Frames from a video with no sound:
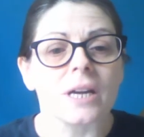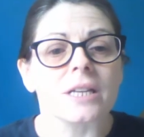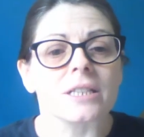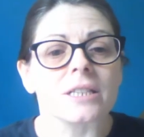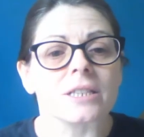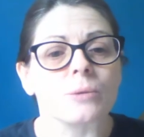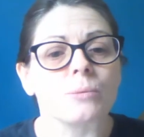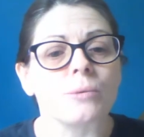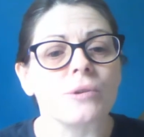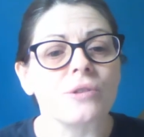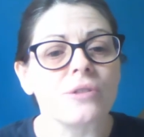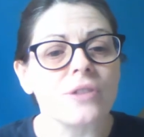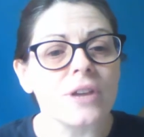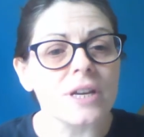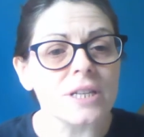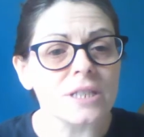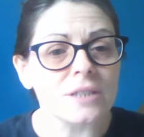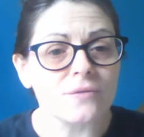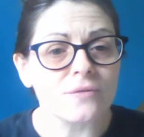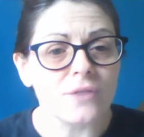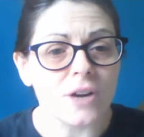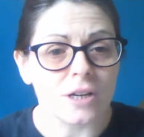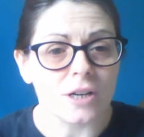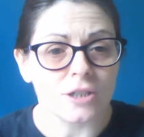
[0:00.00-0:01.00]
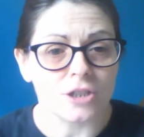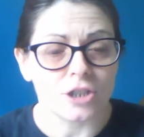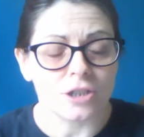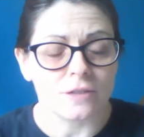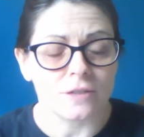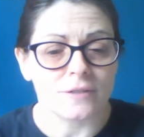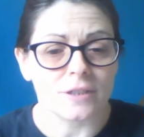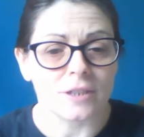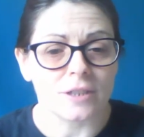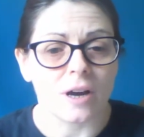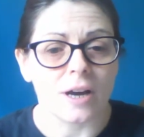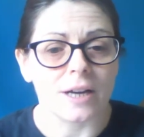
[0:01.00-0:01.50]
So with this version
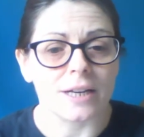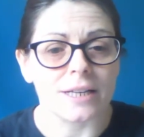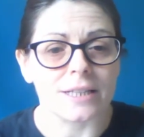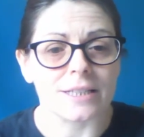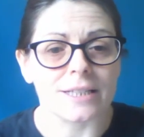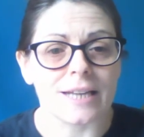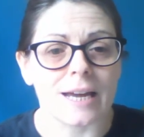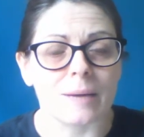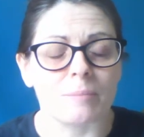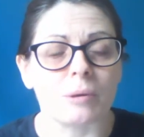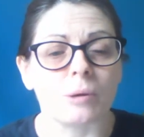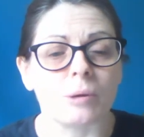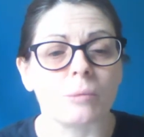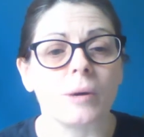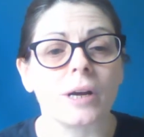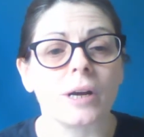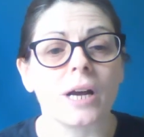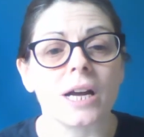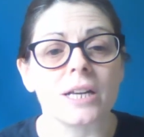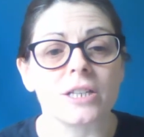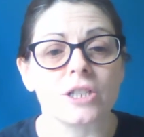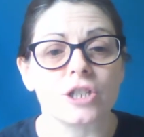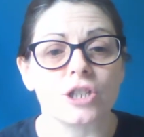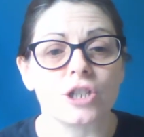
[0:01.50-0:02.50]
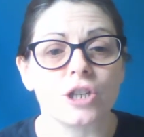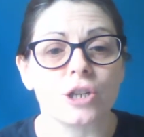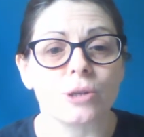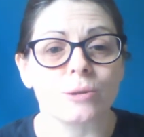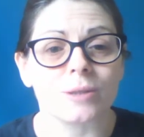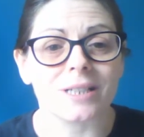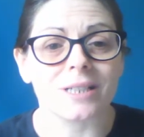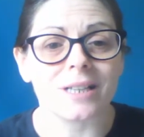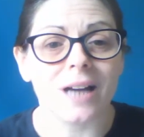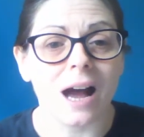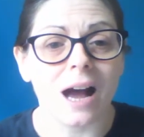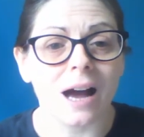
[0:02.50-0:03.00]
of silent tapping, we're going to
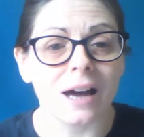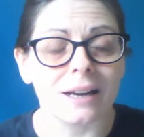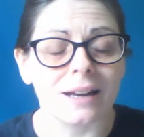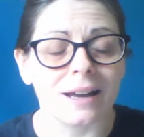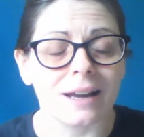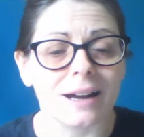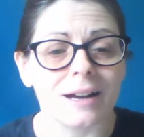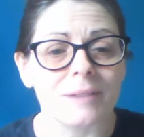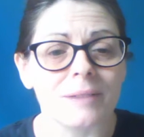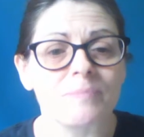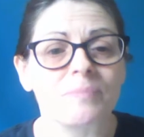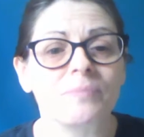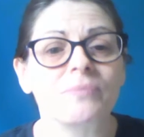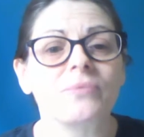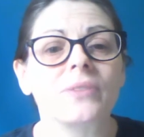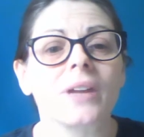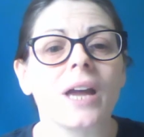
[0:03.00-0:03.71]
use colour